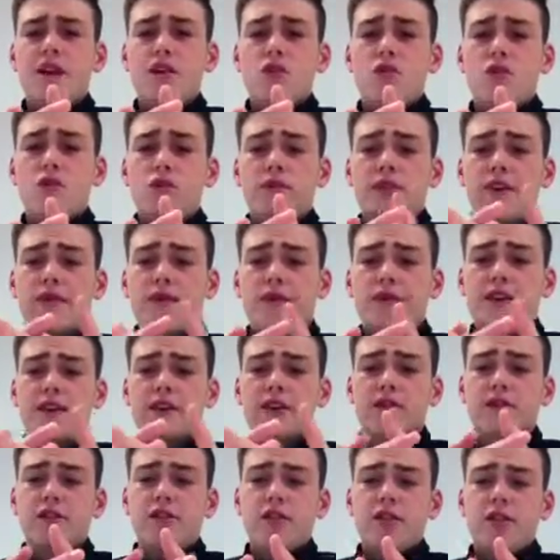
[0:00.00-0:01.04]
all 10
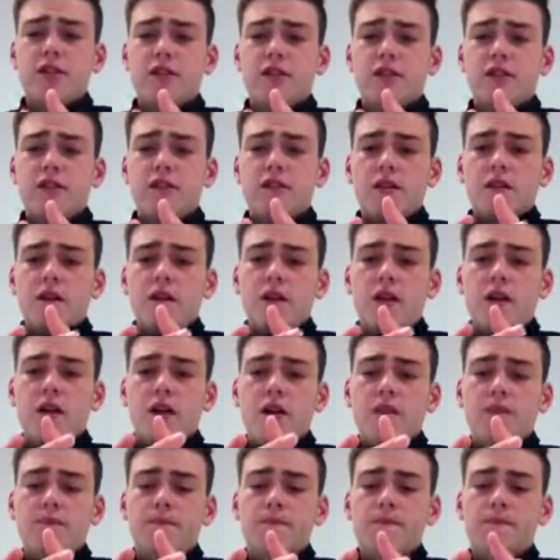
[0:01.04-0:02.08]
fingers
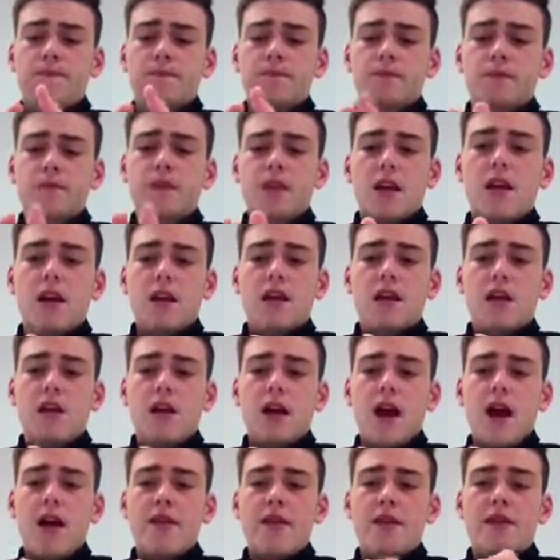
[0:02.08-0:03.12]
in like
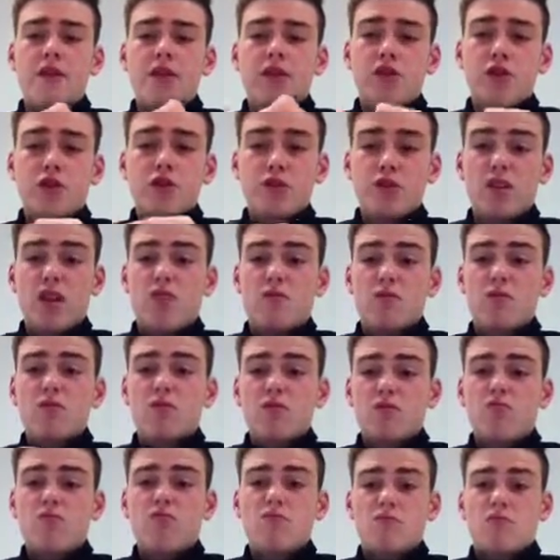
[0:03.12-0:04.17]
that, and then your 2 thumbs,
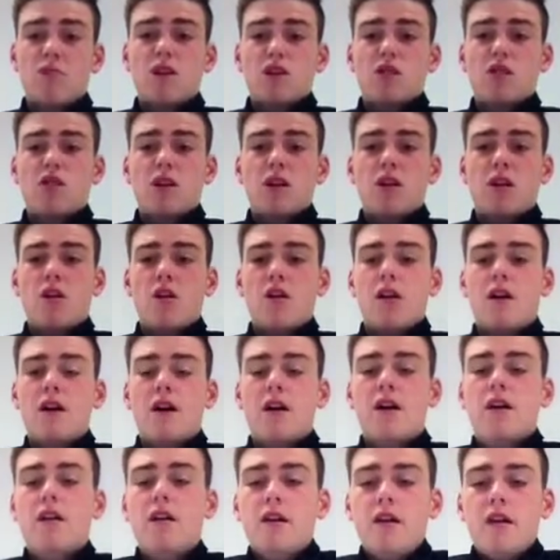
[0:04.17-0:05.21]
make sure they go like
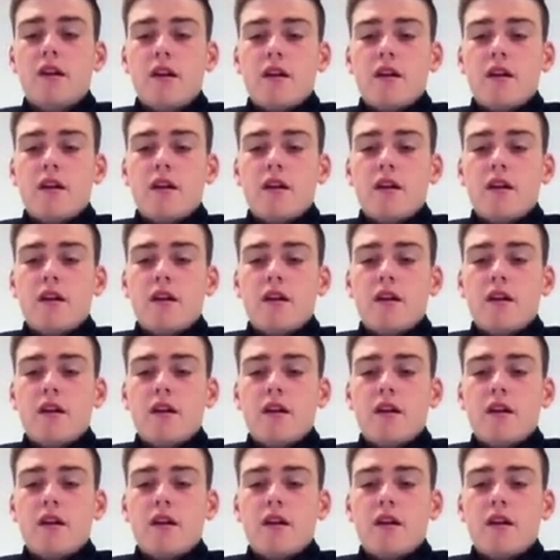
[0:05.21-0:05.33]
that.